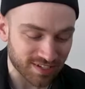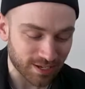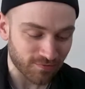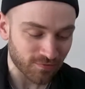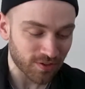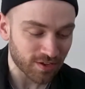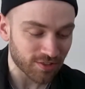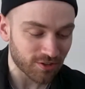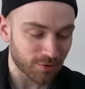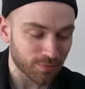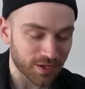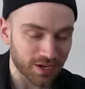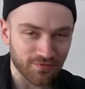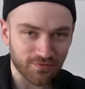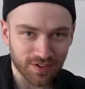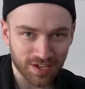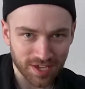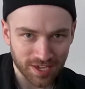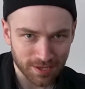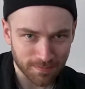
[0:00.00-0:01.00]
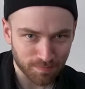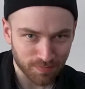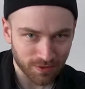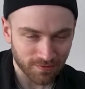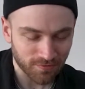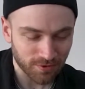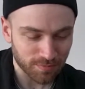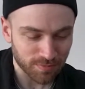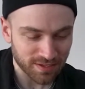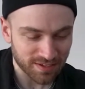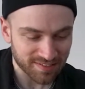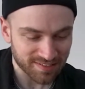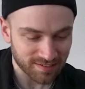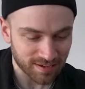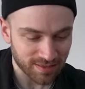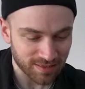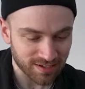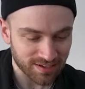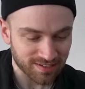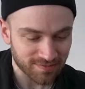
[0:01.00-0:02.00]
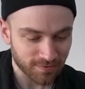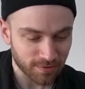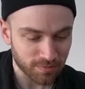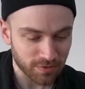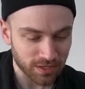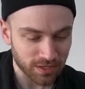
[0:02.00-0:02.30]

definitely a little bit of heat from this. I think it's from